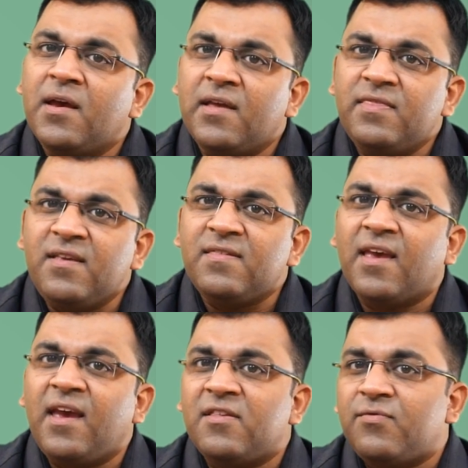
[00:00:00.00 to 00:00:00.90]
In this
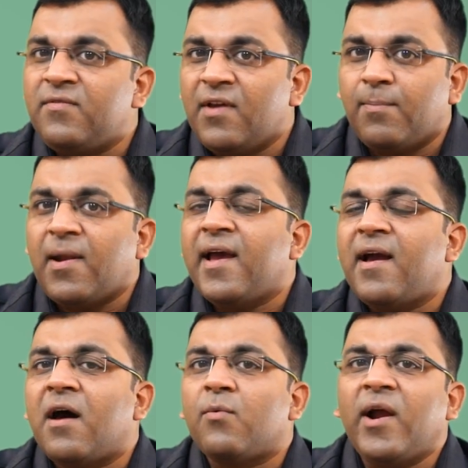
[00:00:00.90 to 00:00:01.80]
case, when we apply
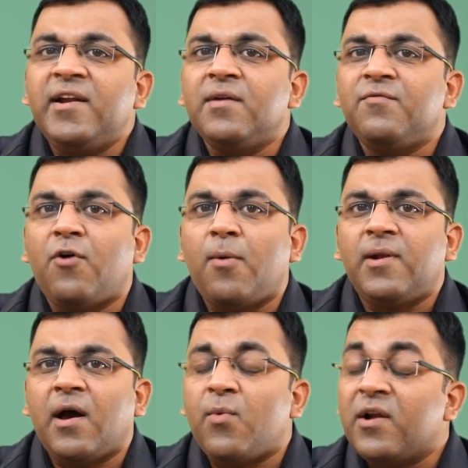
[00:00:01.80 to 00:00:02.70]
our YTM
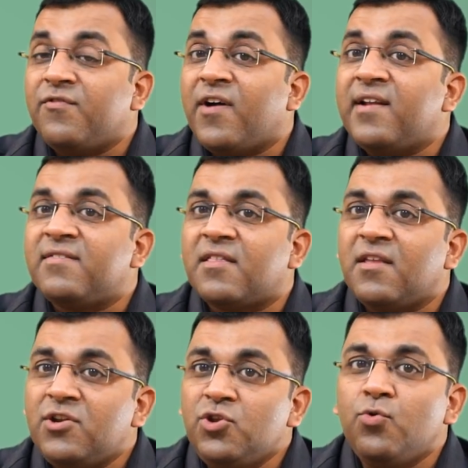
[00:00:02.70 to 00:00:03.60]
formula, one finds that
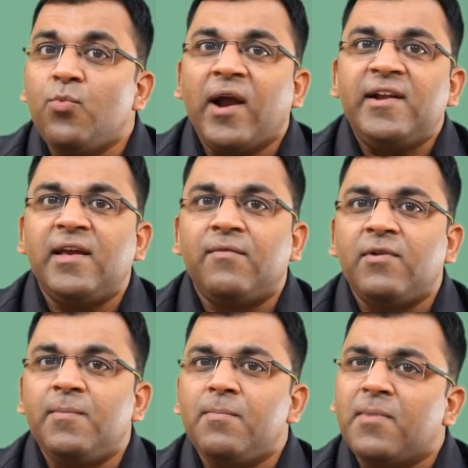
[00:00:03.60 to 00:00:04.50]
the new YTM
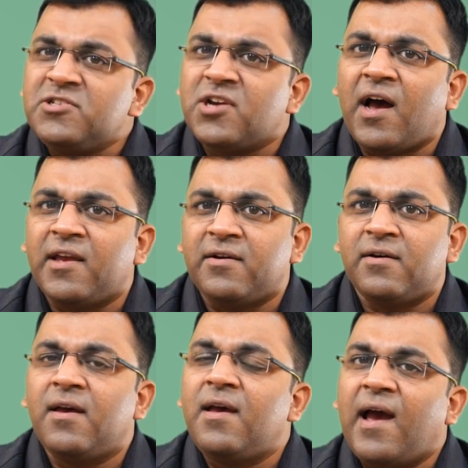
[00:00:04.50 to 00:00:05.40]
will be much higher
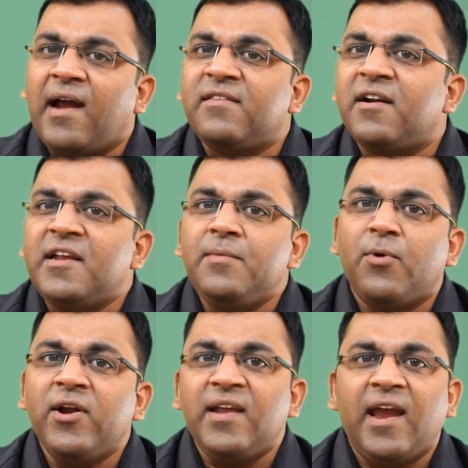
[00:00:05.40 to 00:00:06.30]
at
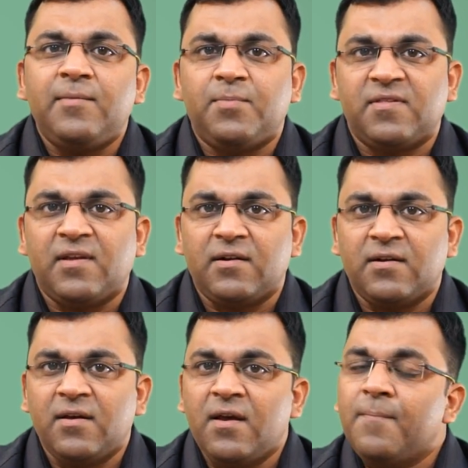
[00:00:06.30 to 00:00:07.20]
13.8%.
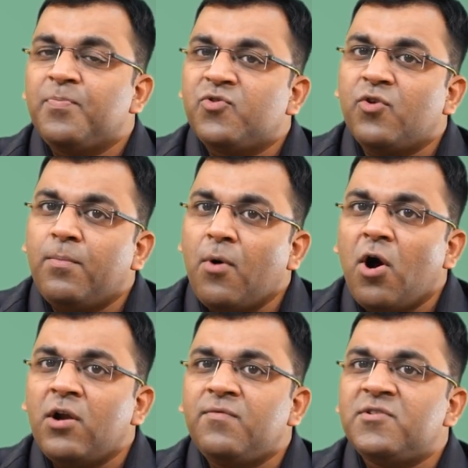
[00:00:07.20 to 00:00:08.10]
So a
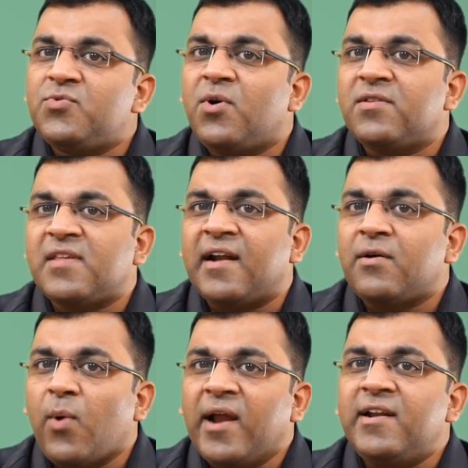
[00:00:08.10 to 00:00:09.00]
bond which was at
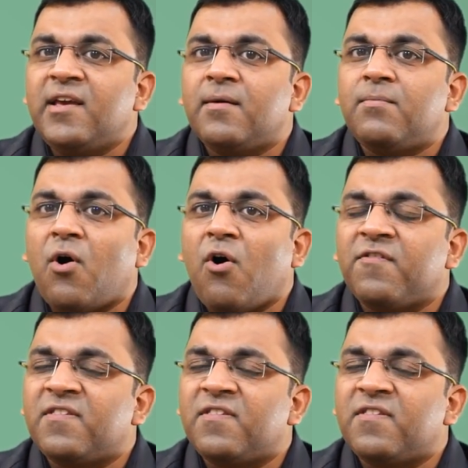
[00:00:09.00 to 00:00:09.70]
a YTM of